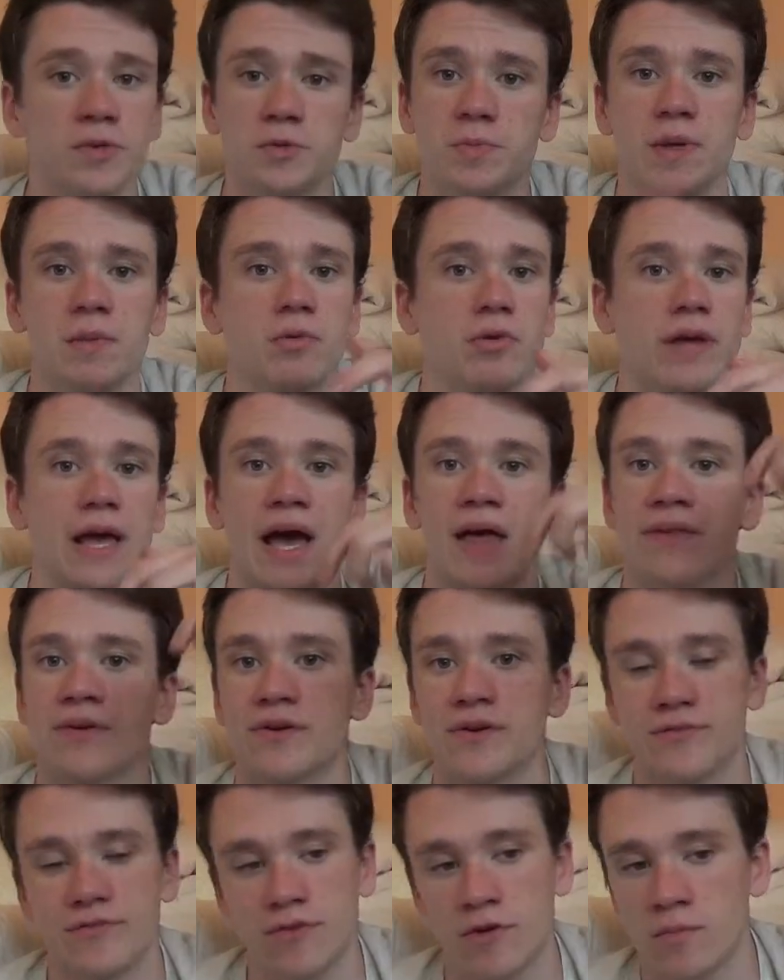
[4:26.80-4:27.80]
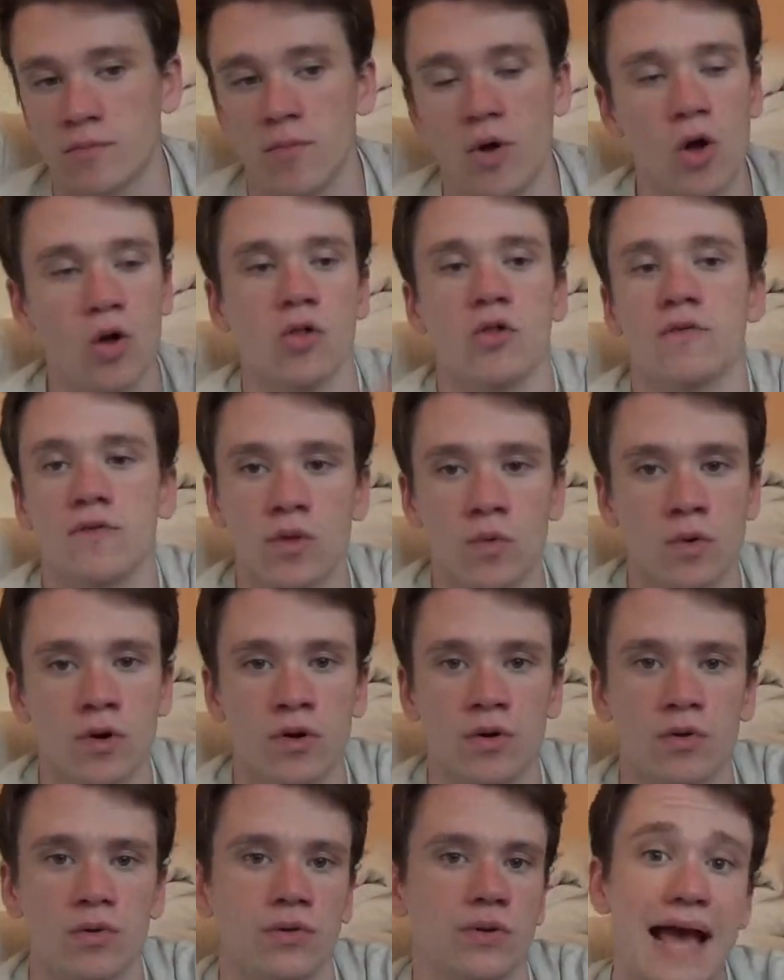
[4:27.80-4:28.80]
bunch of people gather from all over the
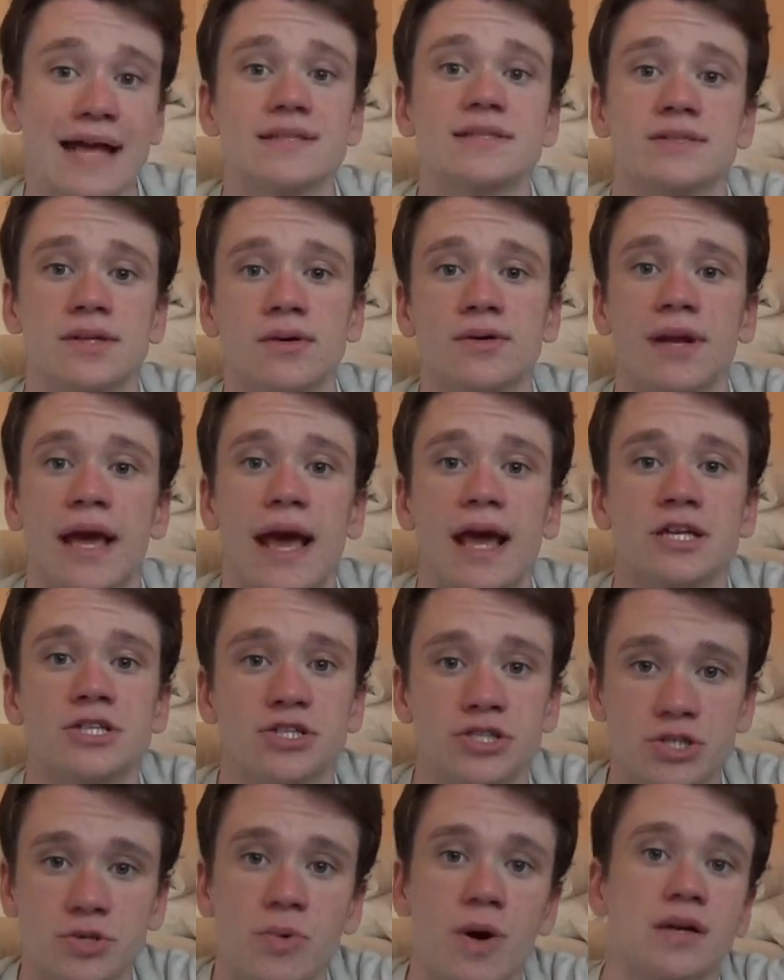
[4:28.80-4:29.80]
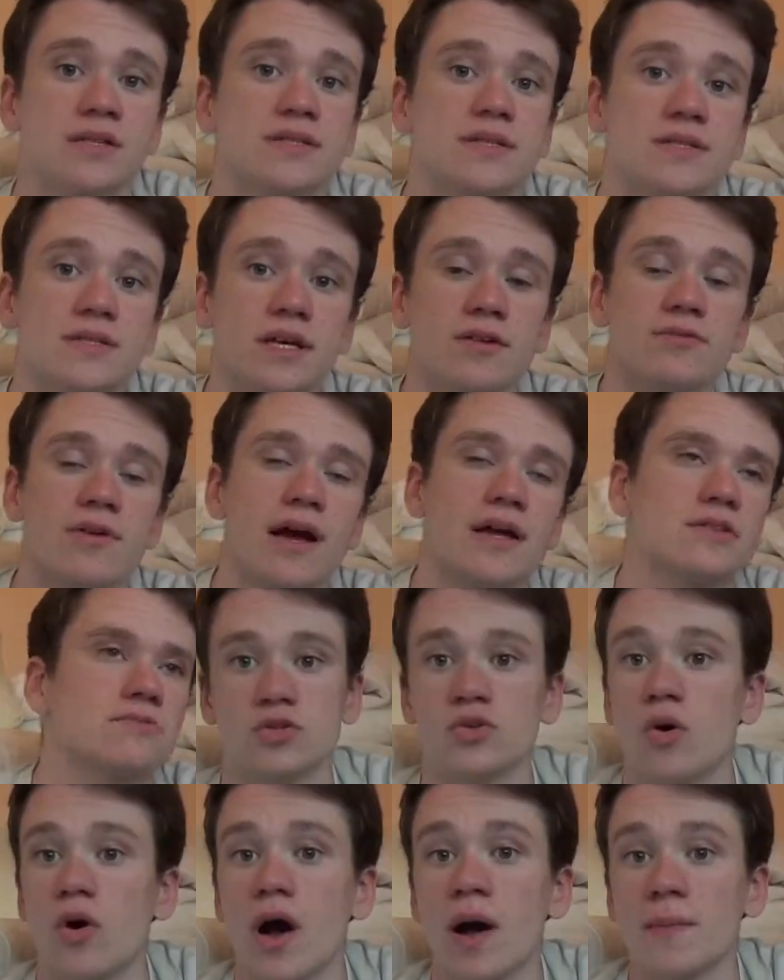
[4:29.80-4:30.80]
world at Stonehenge to watch the sunrise.
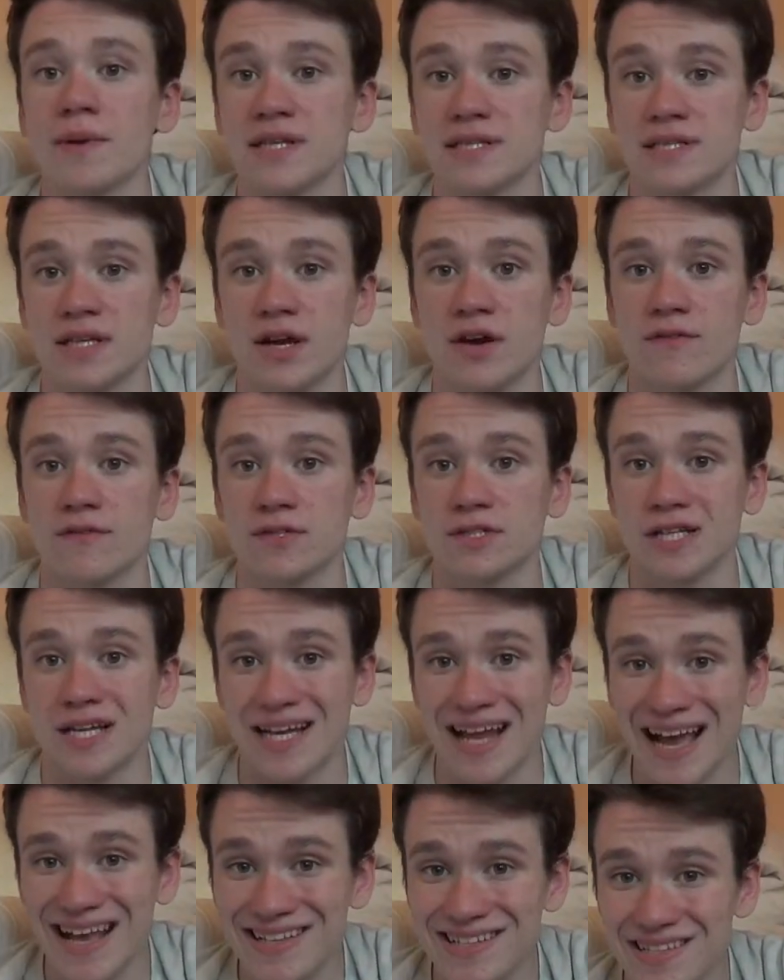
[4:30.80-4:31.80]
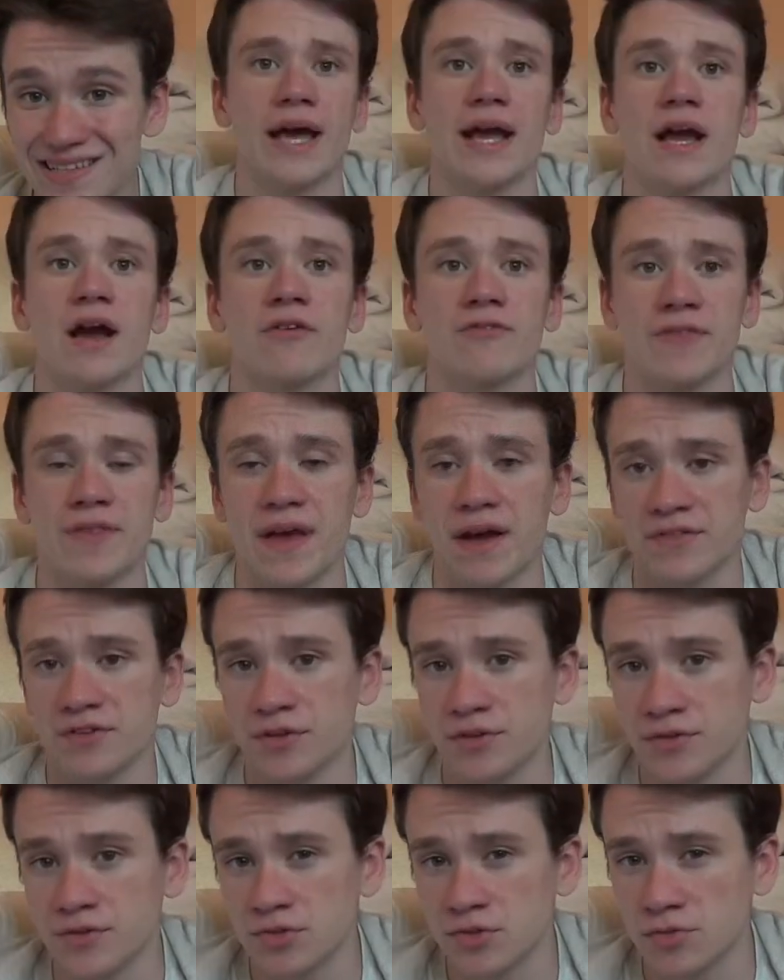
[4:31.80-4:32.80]
So I'm gonna stay over tonight, hang out for the
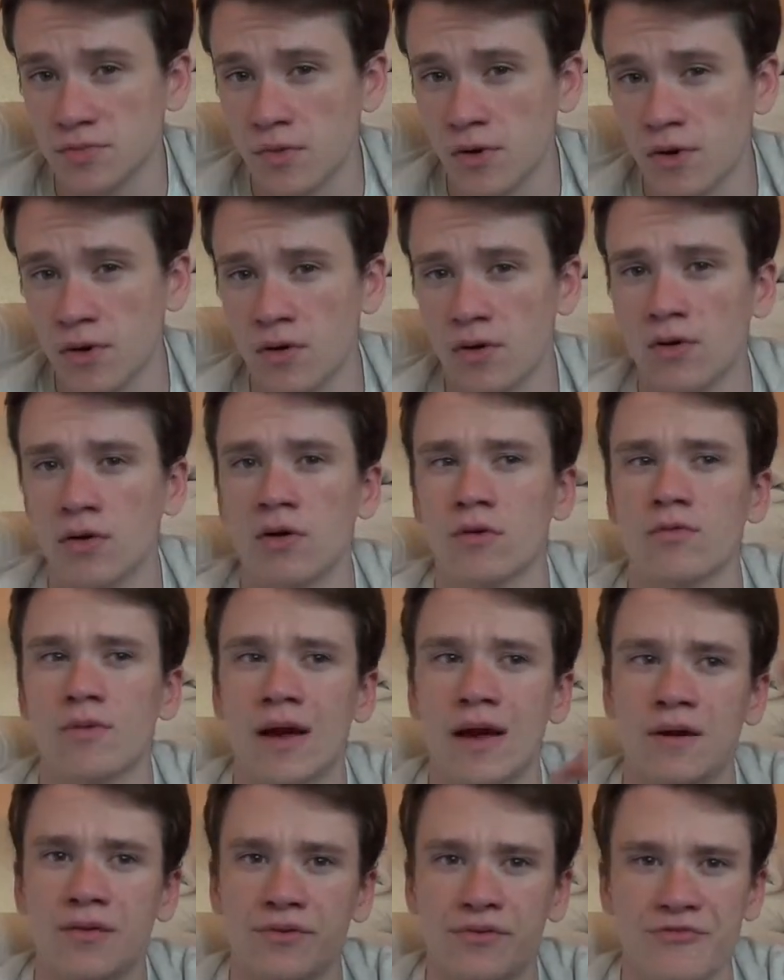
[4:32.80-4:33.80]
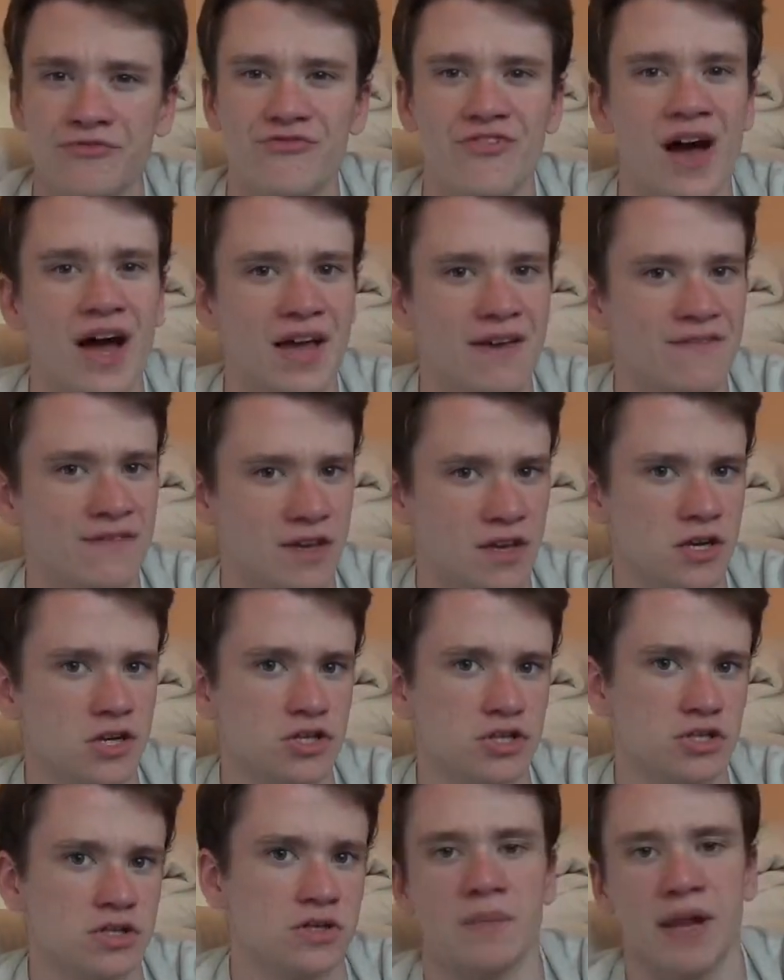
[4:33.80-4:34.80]
afternoon tomorrow. Around
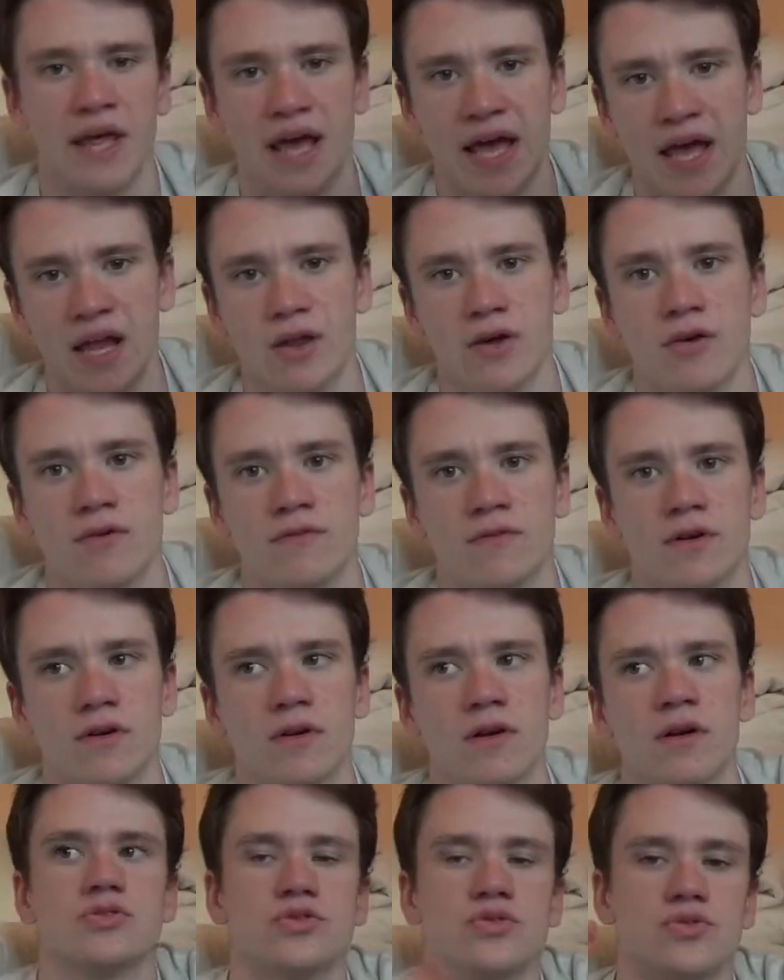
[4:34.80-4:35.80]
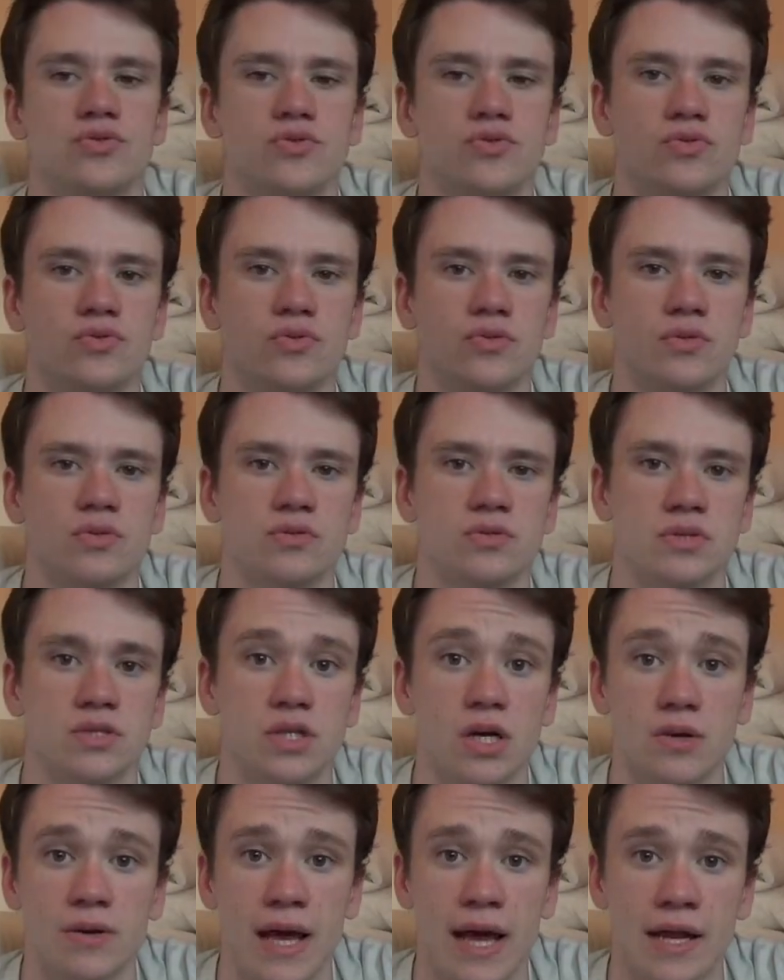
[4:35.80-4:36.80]
5-ish, I'm gonna head over to
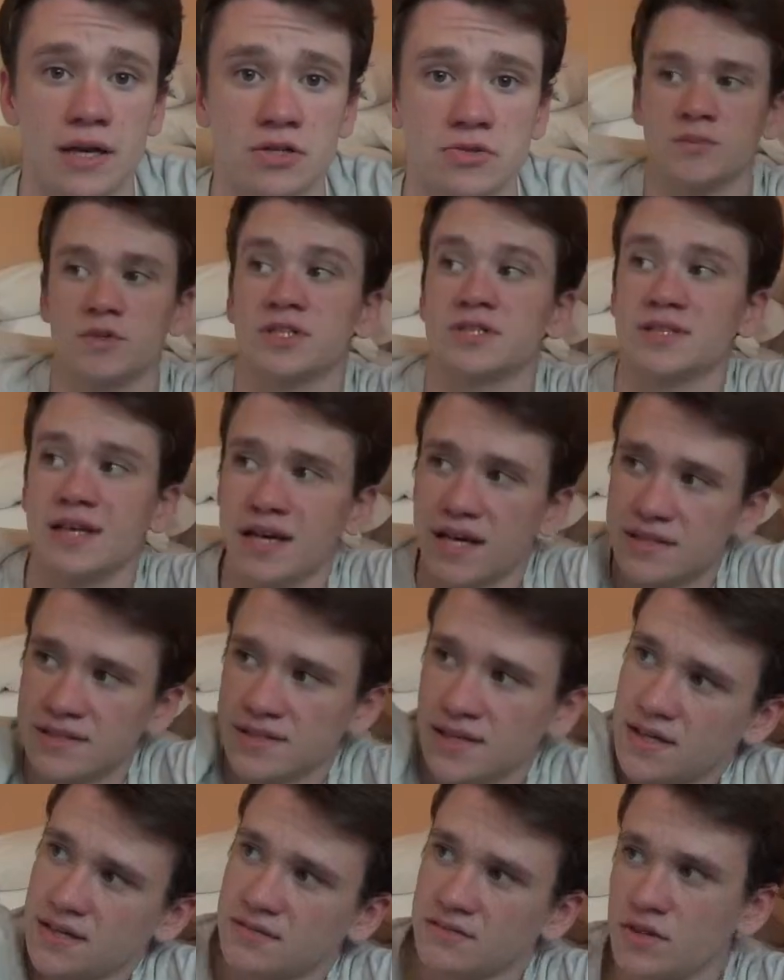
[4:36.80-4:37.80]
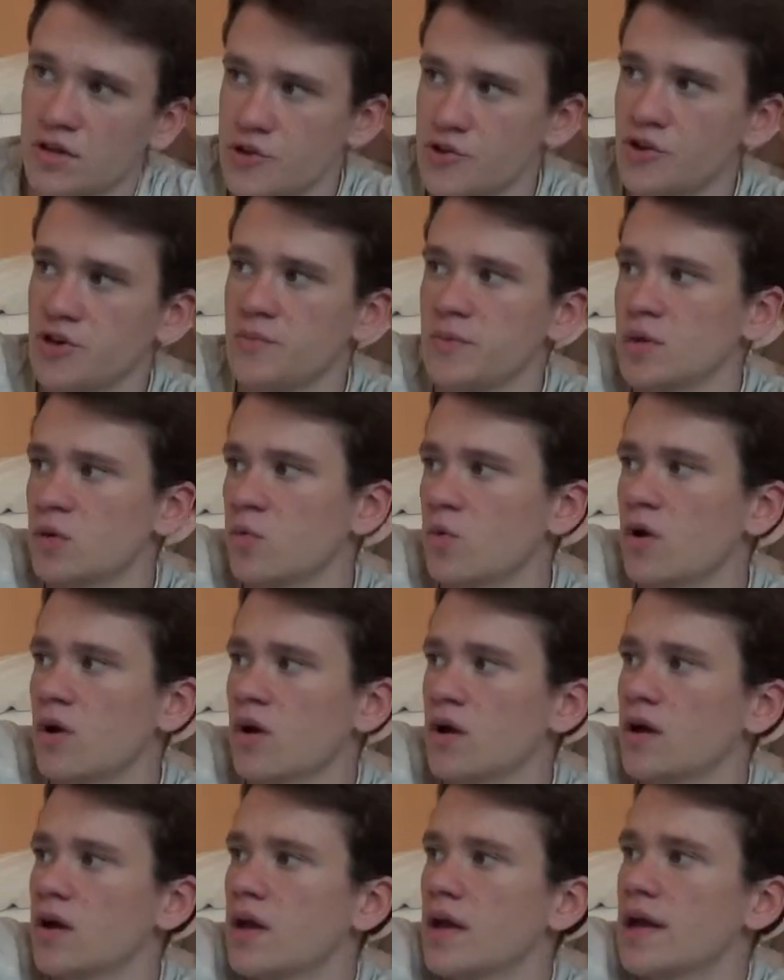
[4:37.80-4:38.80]
Stonehenge, which is, like I said, a 30-minute
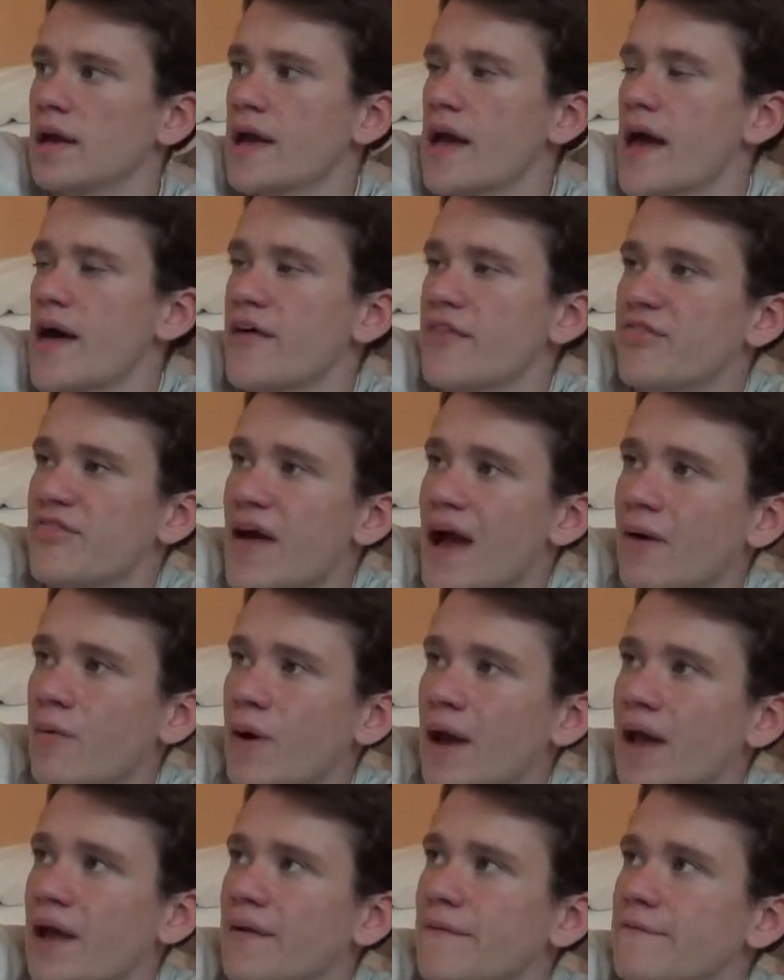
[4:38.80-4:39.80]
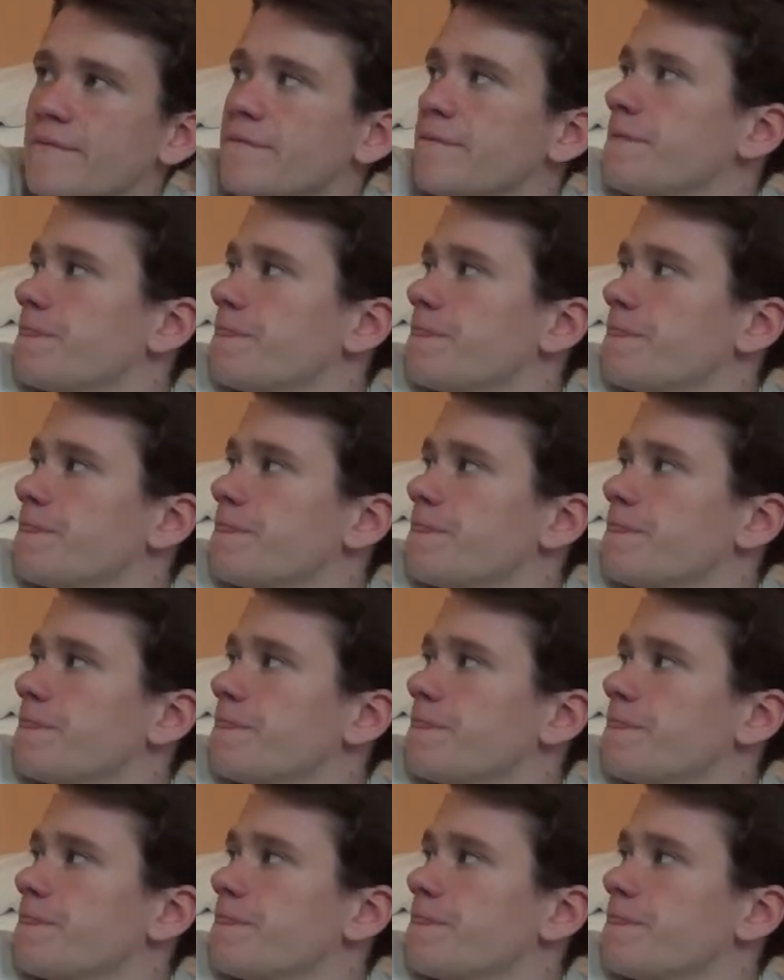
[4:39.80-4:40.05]
walk that way.